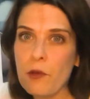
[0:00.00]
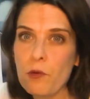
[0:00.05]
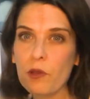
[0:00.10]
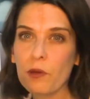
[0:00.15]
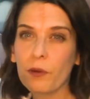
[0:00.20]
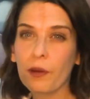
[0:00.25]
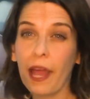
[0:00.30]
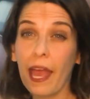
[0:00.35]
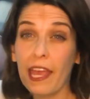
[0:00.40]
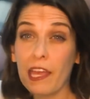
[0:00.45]
we
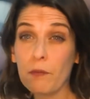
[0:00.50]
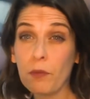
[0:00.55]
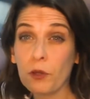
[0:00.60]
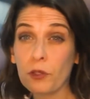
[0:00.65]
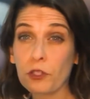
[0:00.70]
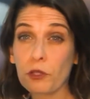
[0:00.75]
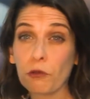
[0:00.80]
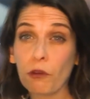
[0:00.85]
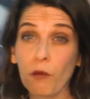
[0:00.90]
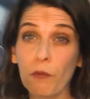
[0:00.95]
were able
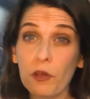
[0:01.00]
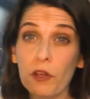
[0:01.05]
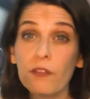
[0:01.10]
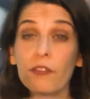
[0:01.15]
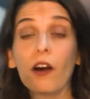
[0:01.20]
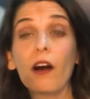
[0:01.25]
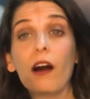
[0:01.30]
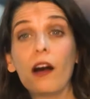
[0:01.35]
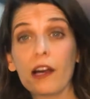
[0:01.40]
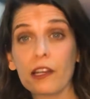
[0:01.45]
to remove
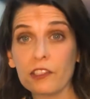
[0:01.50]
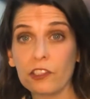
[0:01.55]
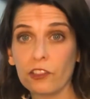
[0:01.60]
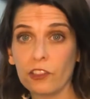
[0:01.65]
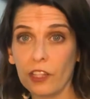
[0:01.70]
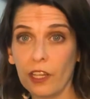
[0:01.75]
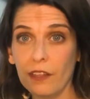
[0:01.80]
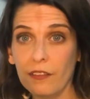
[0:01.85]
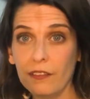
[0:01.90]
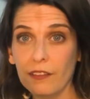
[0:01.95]
the
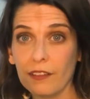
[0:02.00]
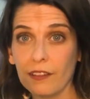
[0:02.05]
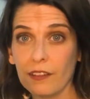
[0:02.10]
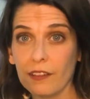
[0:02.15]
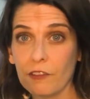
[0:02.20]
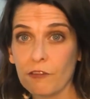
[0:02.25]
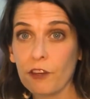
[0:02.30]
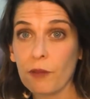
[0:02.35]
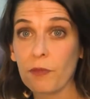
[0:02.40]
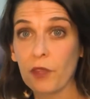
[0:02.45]
oxygen
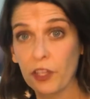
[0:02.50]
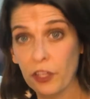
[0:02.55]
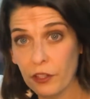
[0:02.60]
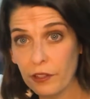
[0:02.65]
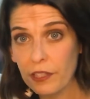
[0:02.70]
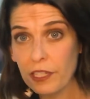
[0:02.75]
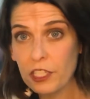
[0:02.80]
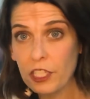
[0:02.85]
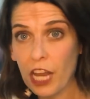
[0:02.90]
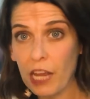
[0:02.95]
from the
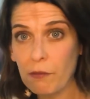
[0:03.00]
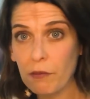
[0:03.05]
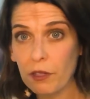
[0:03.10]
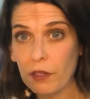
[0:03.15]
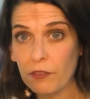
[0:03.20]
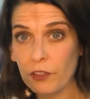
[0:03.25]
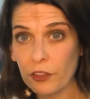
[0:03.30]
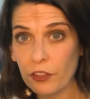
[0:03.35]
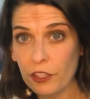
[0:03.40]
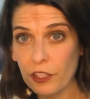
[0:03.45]
curing chamber
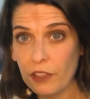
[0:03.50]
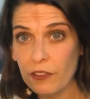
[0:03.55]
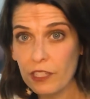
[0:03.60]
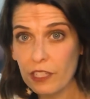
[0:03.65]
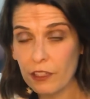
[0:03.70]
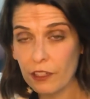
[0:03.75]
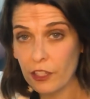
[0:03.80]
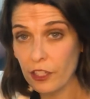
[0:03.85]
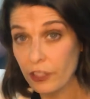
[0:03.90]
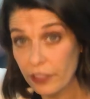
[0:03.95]
of your
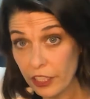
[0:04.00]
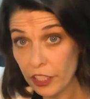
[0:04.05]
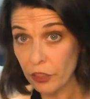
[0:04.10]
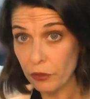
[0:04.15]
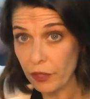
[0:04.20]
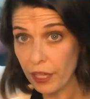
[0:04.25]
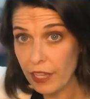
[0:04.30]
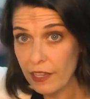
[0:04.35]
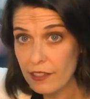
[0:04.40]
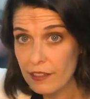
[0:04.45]
curing
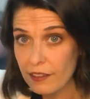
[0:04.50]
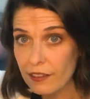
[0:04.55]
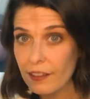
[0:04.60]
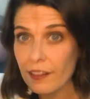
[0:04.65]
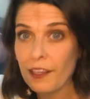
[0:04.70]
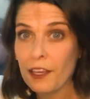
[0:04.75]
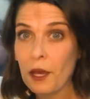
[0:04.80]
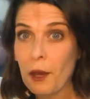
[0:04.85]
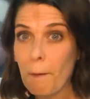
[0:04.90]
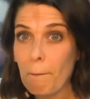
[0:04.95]
unit
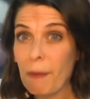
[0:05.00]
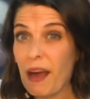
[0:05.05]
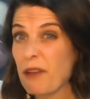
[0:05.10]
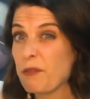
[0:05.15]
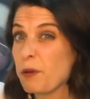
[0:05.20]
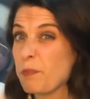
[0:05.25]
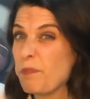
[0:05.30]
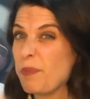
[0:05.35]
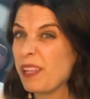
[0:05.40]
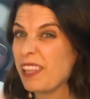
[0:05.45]
by
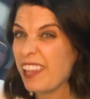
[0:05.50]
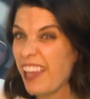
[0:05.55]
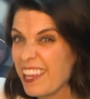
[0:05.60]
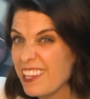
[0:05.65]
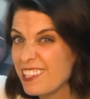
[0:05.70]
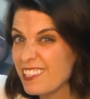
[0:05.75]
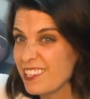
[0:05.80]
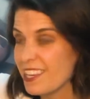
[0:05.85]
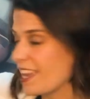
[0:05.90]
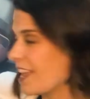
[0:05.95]

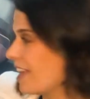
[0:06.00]
replacing